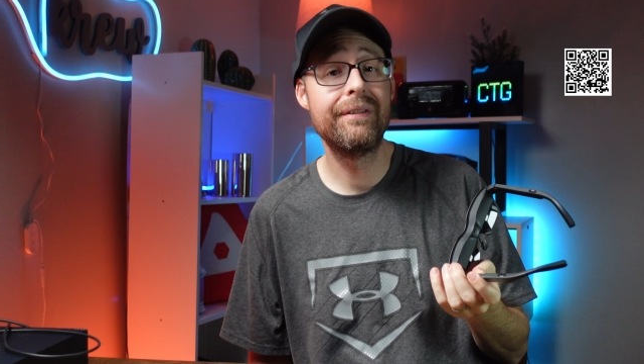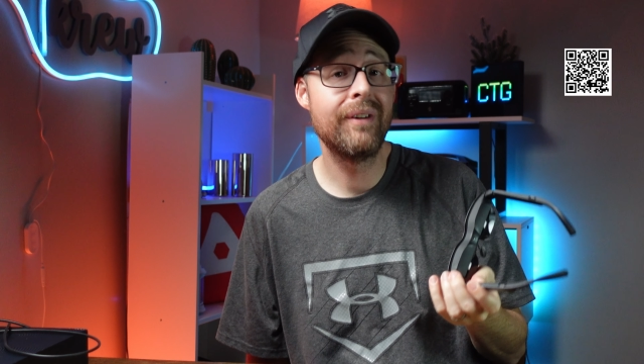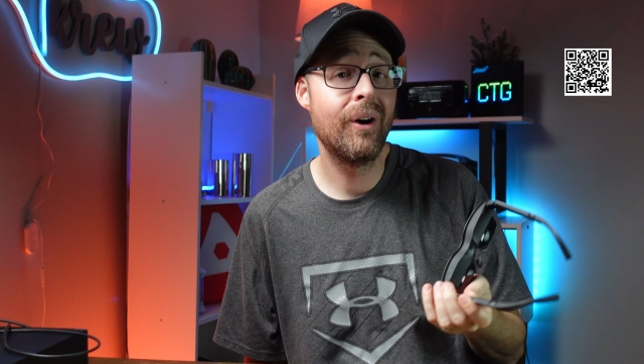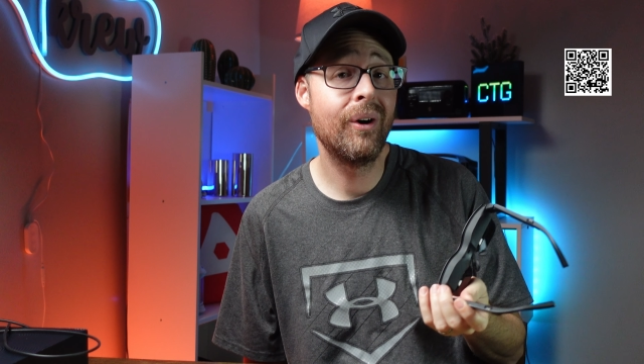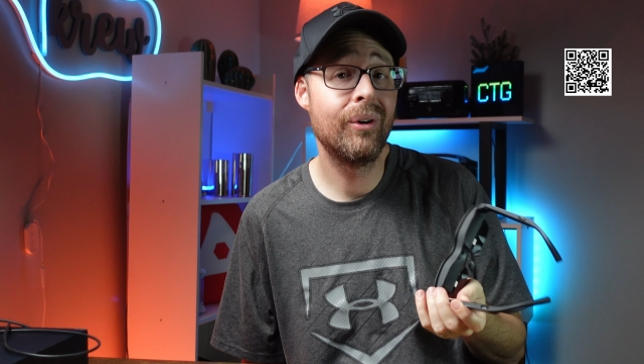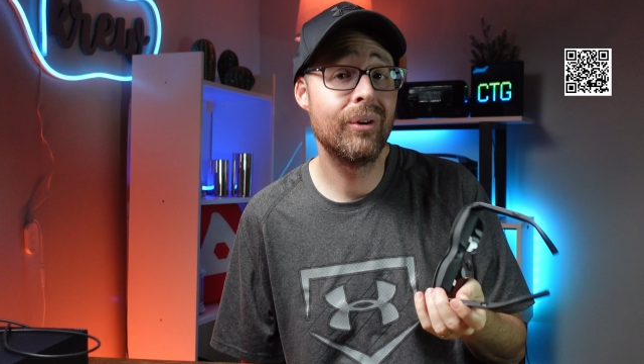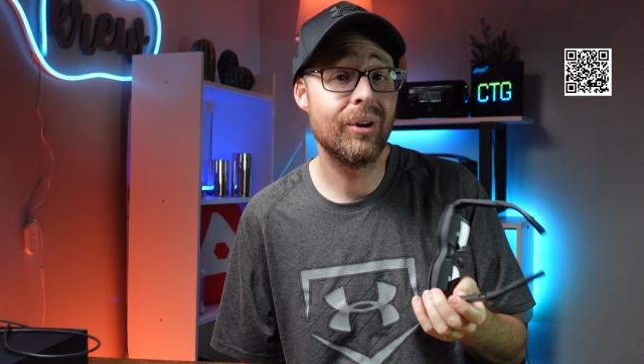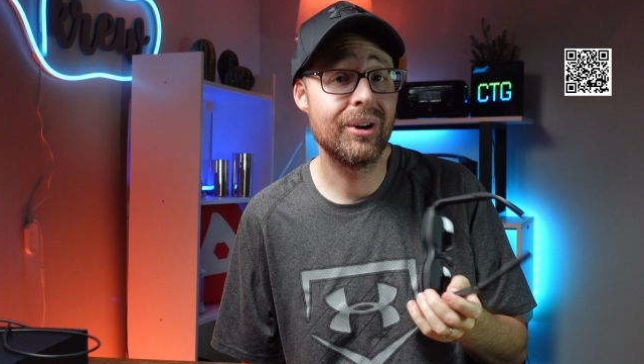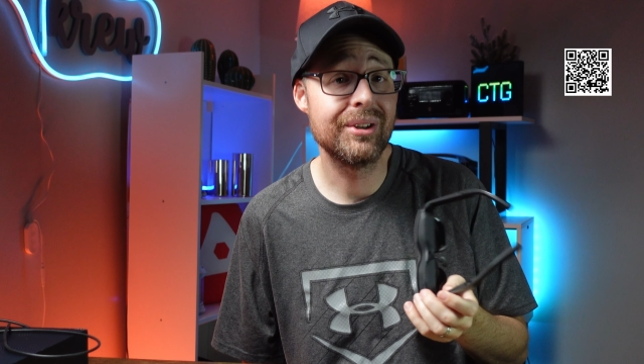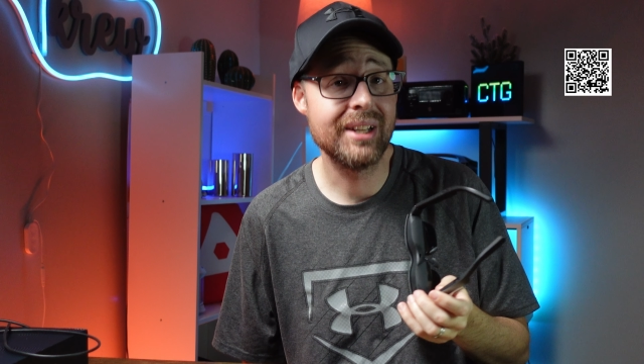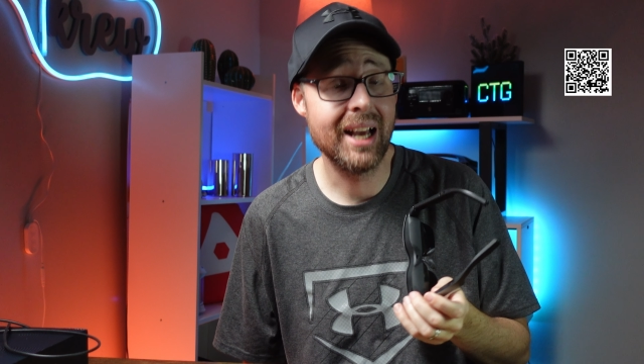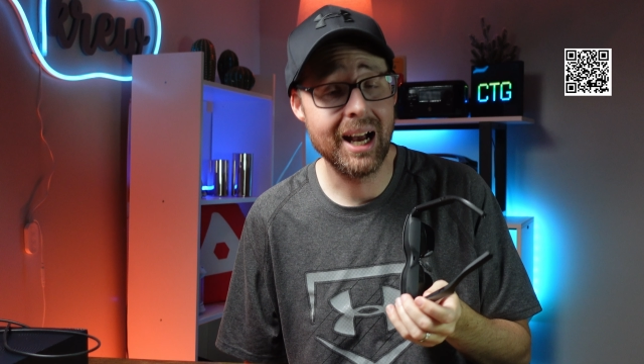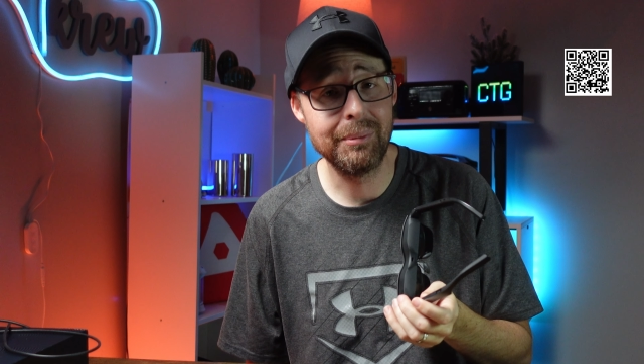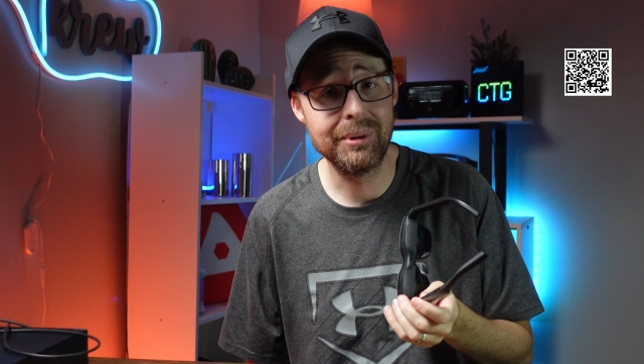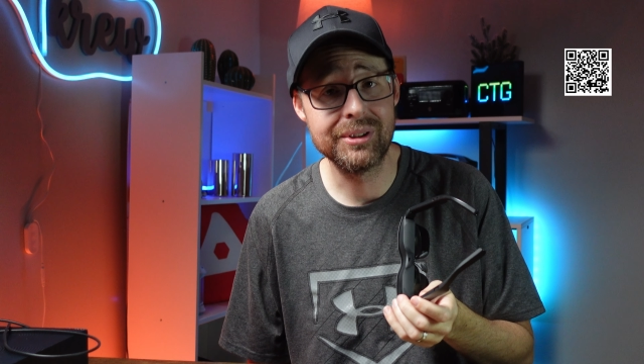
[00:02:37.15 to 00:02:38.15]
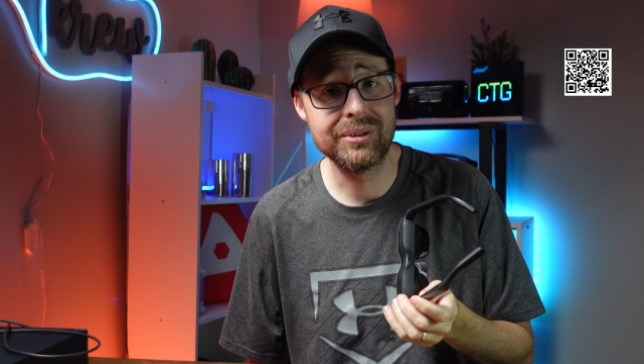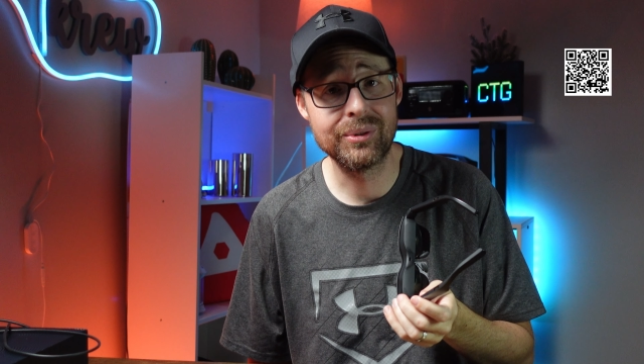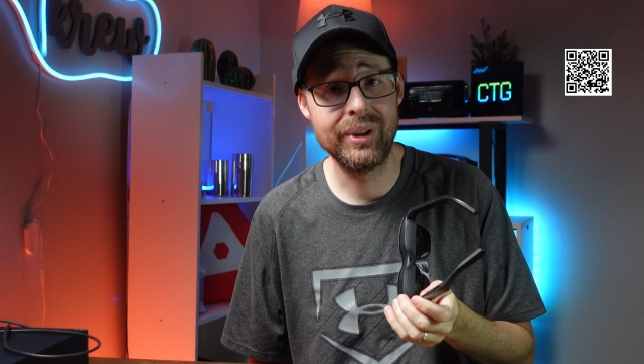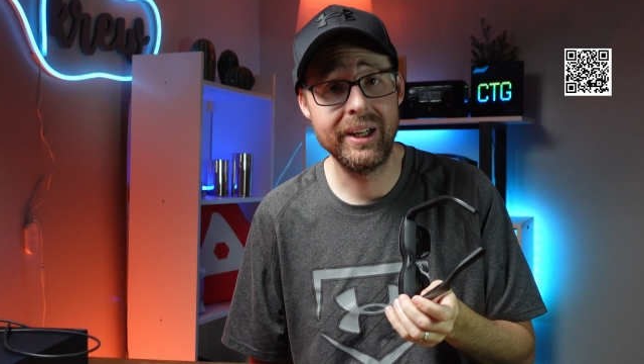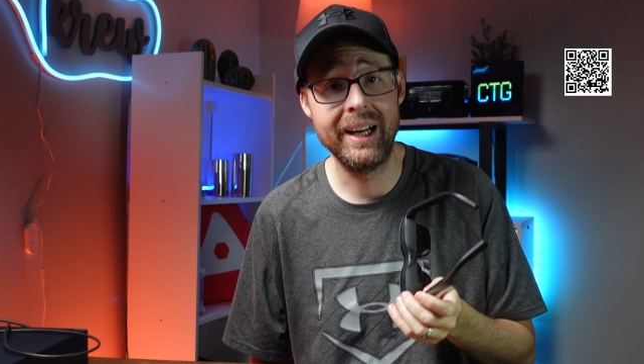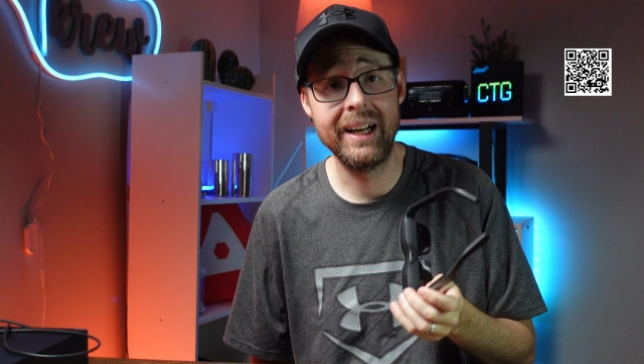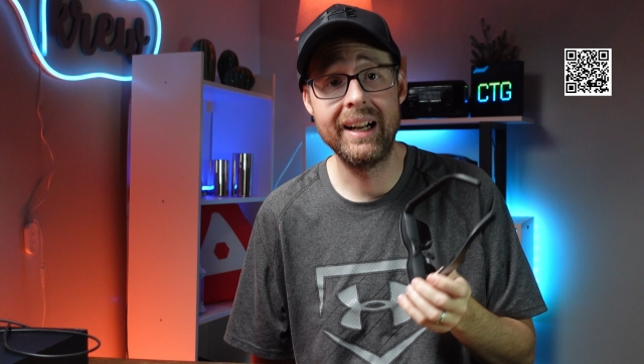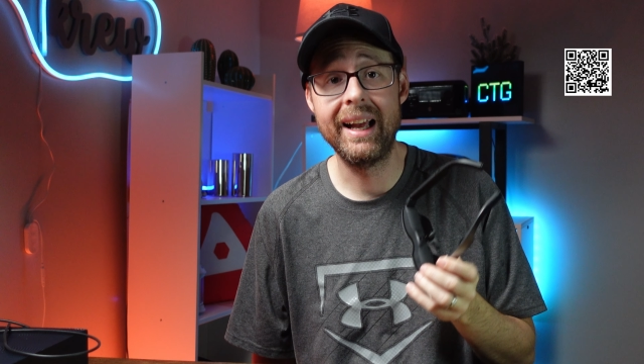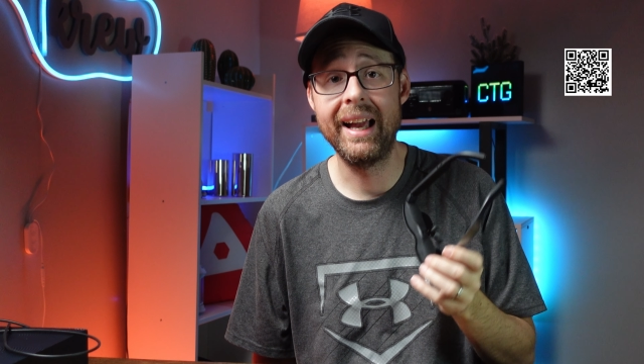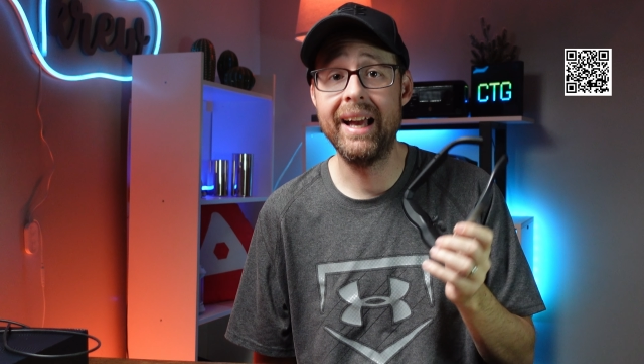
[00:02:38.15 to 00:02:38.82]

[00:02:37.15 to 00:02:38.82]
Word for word: phone or tablet screen,